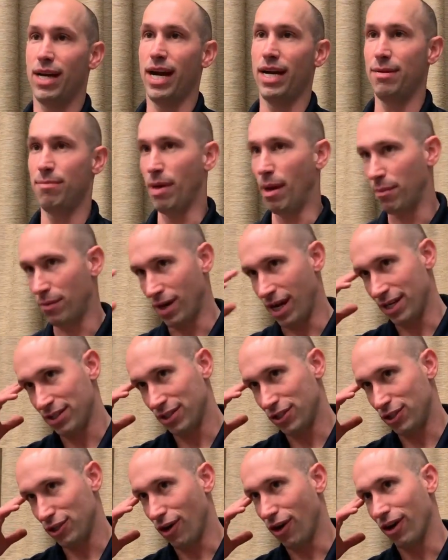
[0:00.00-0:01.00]
I, I
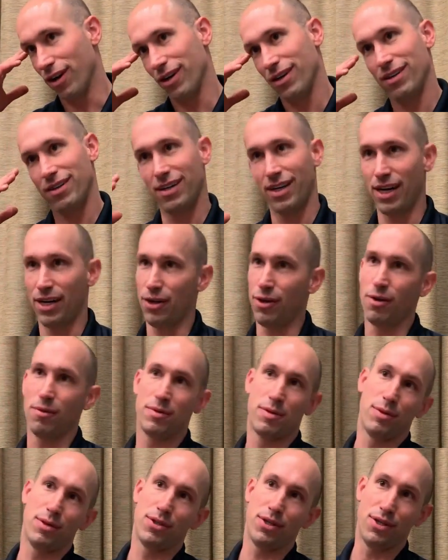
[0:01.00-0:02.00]
memorize the chart and I know what
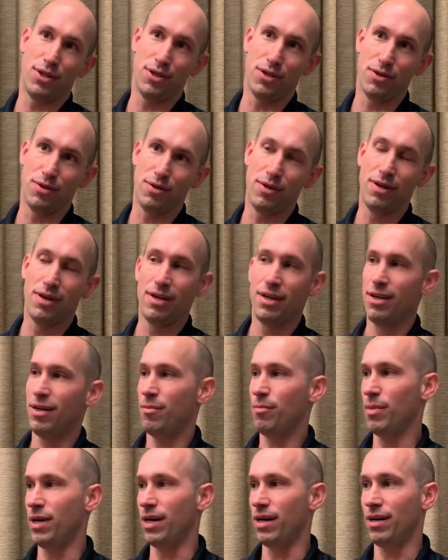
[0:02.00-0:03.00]
I'm supposed to do,
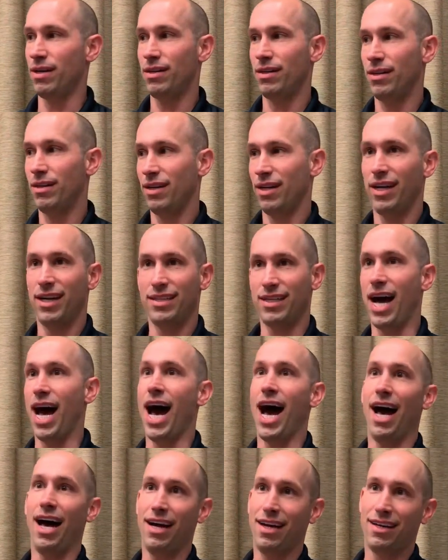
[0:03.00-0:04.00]
but it's
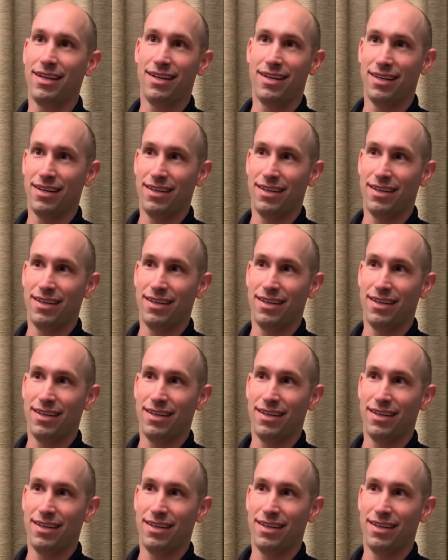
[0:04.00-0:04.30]
hot,